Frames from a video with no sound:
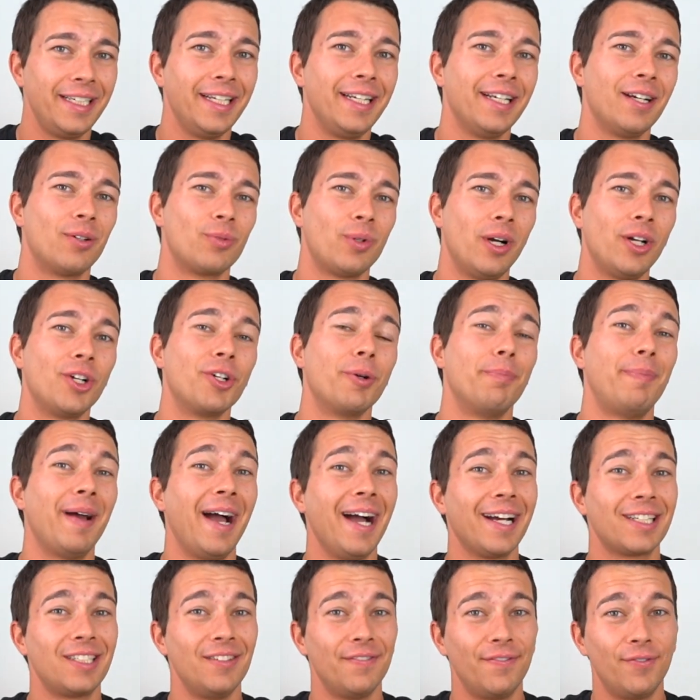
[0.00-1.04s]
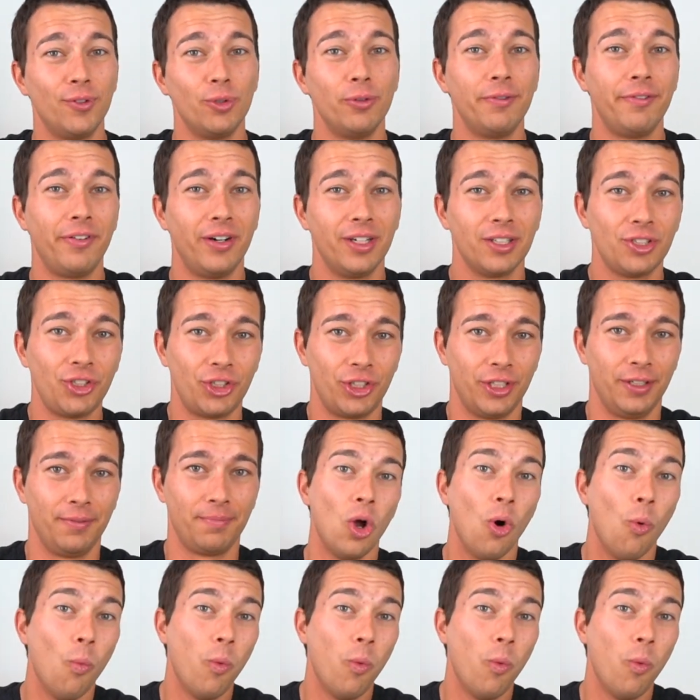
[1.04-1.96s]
getting a runner back to full function.